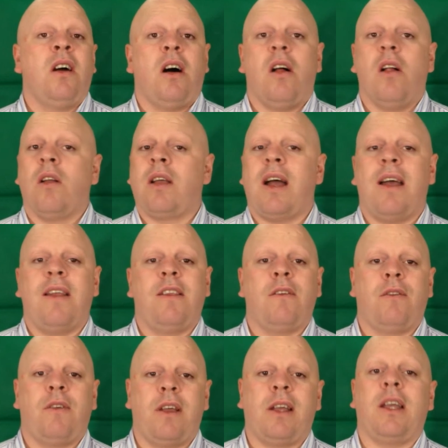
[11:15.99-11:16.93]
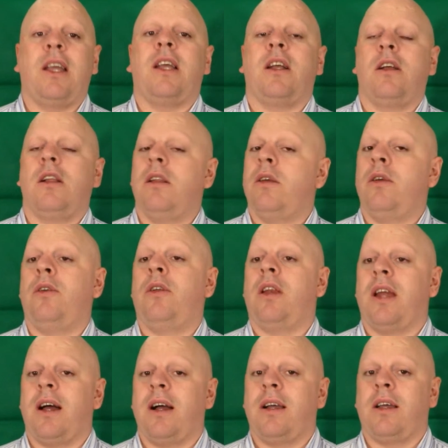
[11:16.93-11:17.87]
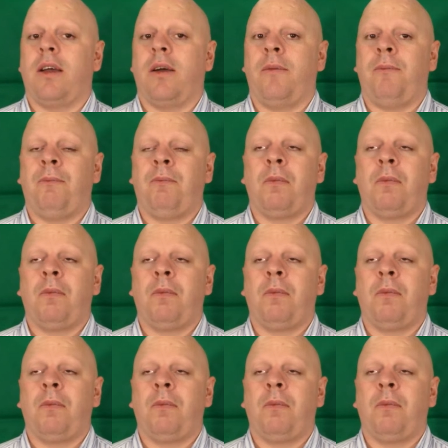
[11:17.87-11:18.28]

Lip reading: all kinds of things, including anger.